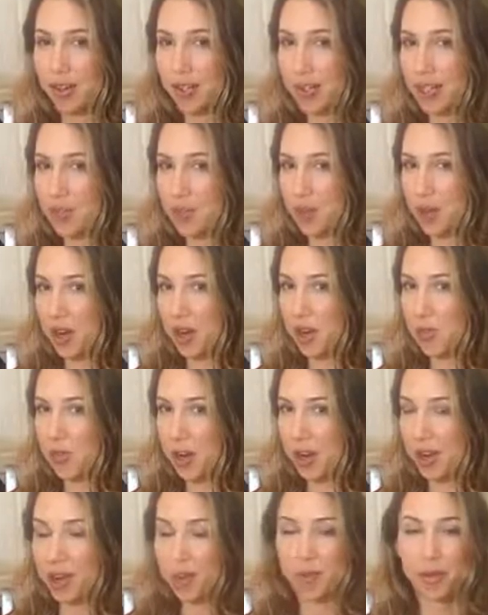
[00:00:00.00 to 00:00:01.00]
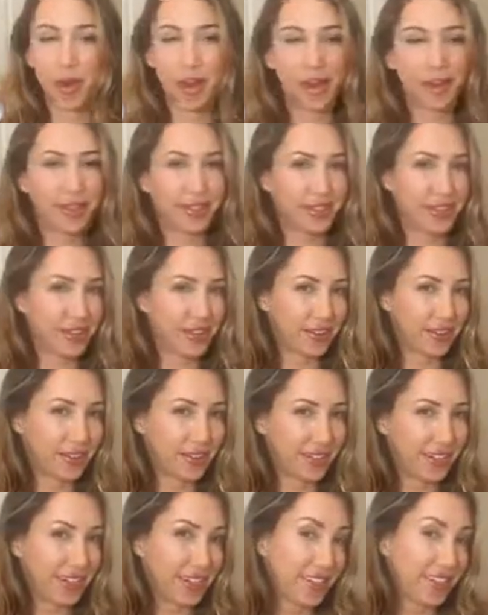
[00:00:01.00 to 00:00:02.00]
He didn't want to admit it, but I could tell
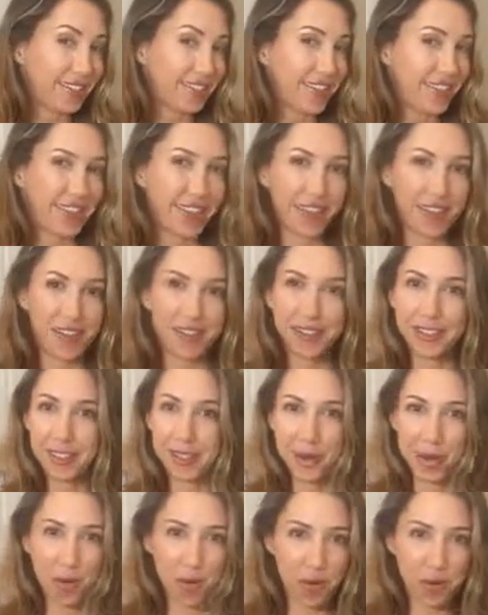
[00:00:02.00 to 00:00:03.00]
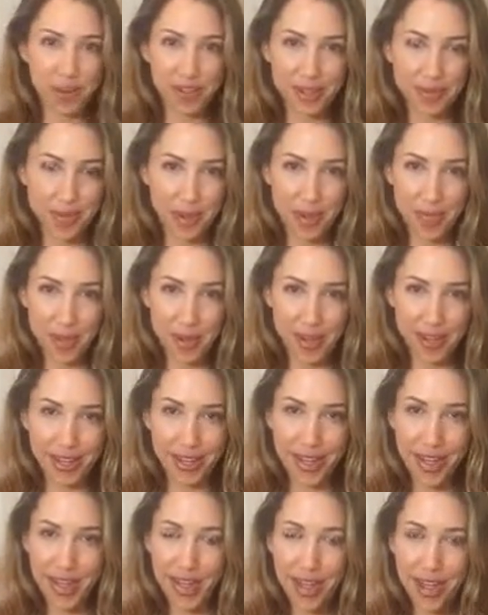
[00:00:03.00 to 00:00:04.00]
he did. I said, even little boys want
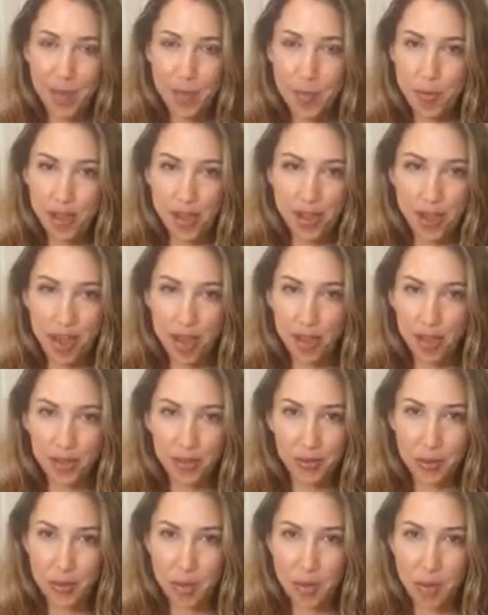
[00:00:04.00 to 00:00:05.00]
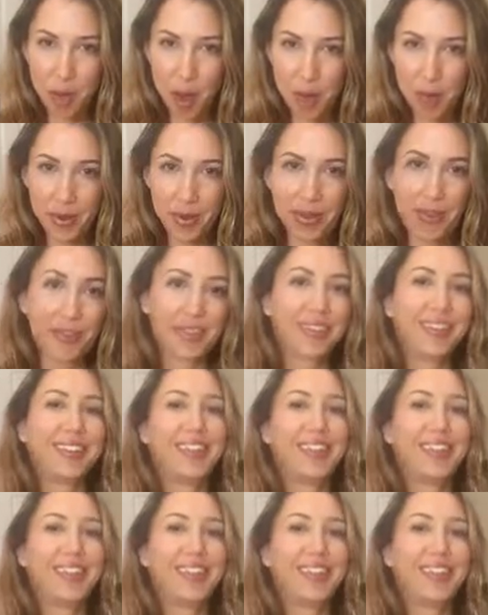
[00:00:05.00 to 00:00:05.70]
big hugs from a mama.